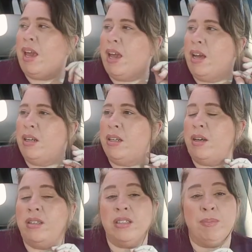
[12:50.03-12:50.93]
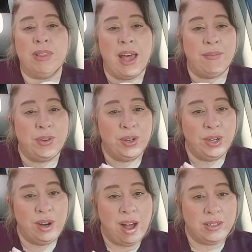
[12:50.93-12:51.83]
and some
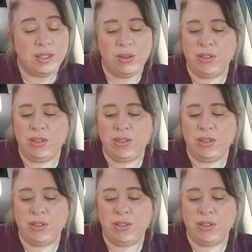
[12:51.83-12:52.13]
lavender also.